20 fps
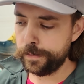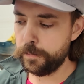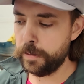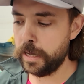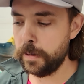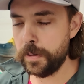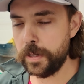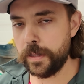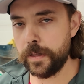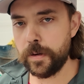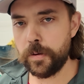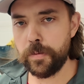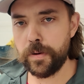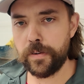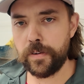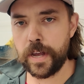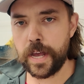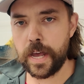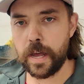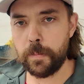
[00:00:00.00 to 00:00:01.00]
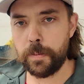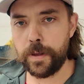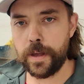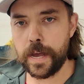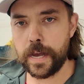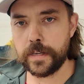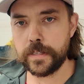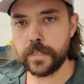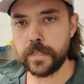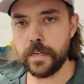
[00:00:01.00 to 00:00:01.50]
maybe a little bit of a happy
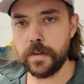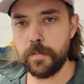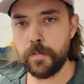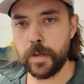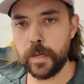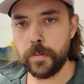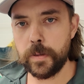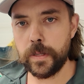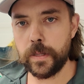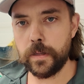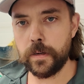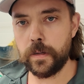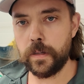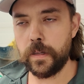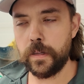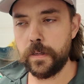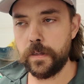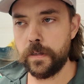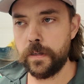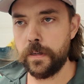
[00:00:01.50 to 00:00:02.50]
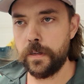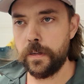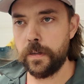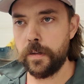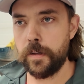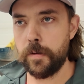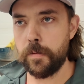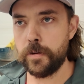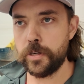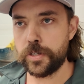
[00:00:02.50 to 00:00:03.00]
accident, maybe a little
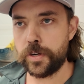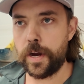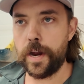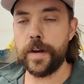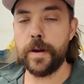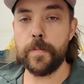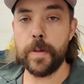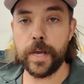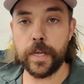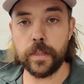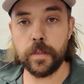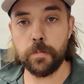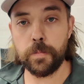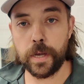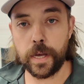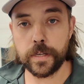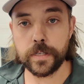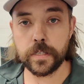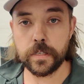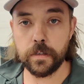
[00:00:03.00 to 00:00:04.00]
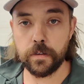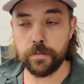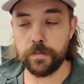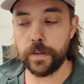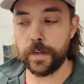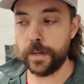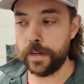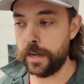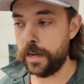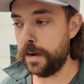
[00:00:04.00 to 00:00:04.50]
trying to make the best of
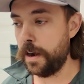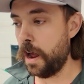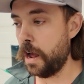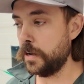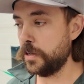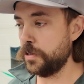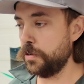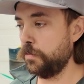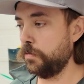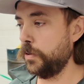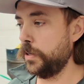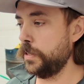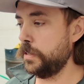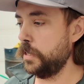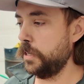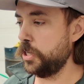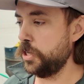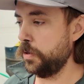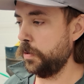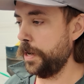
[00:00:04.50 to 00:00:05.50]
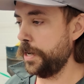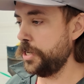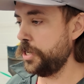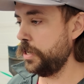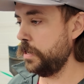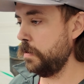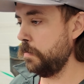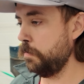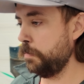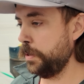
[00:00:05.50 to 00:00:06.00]
a not so fun
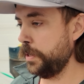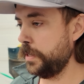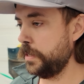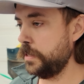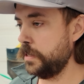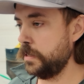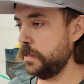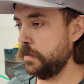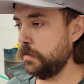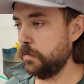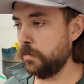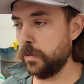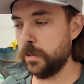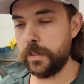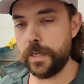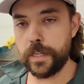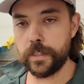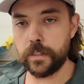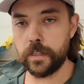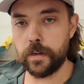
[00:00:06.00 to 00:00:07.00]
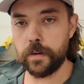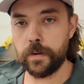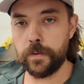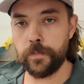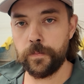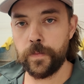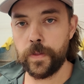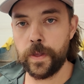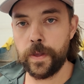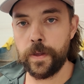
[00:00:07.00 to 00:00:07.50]
situation, but we'll get there.
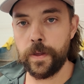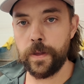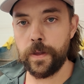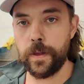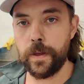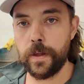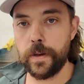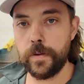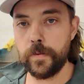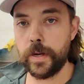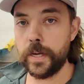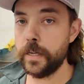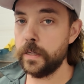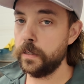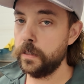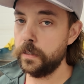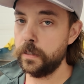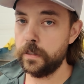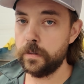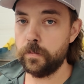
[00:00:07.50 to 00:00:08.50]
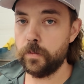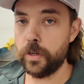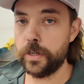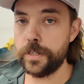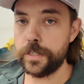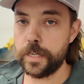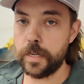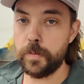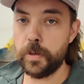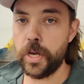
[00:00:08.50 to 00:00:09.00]
Anyway,
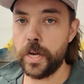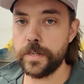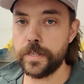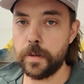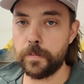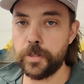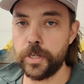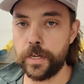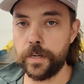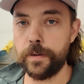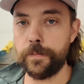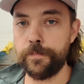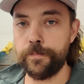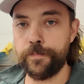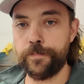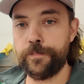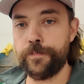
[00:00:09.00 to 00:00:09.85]
wanted to keep you guys updated.